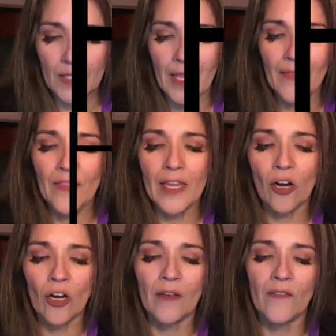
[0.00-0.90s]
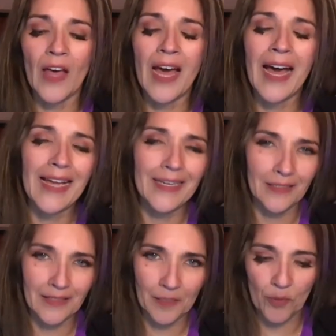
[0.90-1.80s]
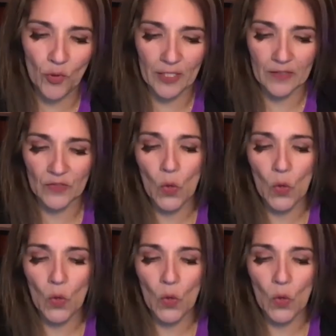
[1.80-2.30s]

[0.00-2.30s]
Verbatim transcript: and they are of the highest importance.